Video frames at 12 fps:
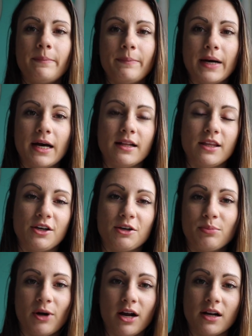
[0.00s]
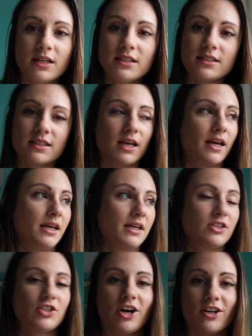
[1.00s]
But the good products
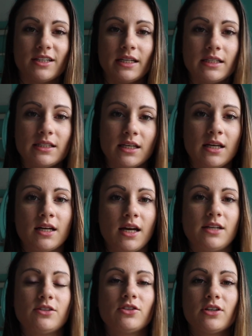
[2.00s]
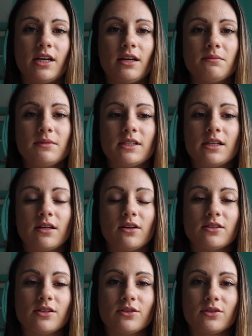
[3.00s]
like chocolates and ice creams and
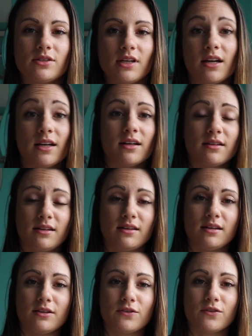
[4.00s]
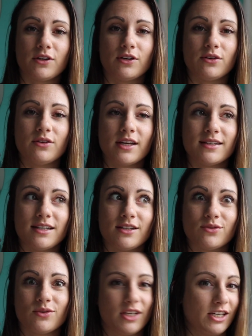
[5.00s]
all those unhealthy things for you that
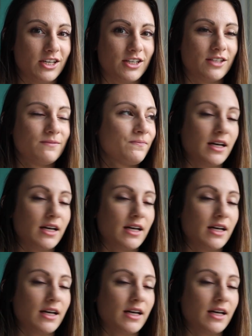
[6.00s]
taste really good,